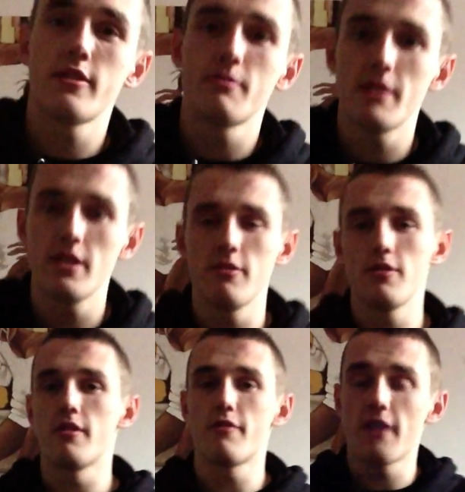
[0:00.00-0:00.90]
Good to meet you,
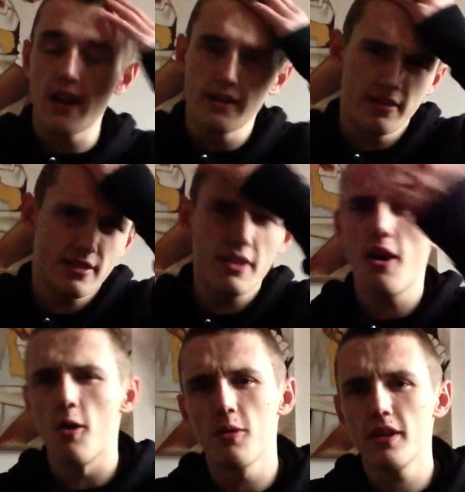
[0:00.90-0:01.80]
you're a fan.
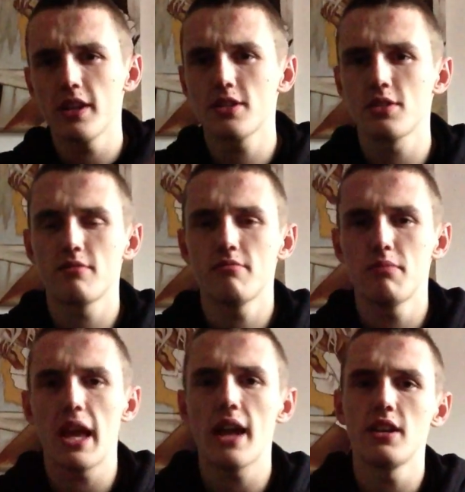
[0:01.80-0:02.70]
No, that's just
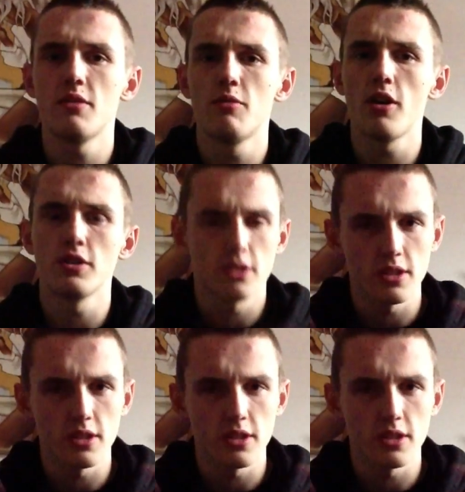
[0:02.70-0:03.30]
big-headed and wrong.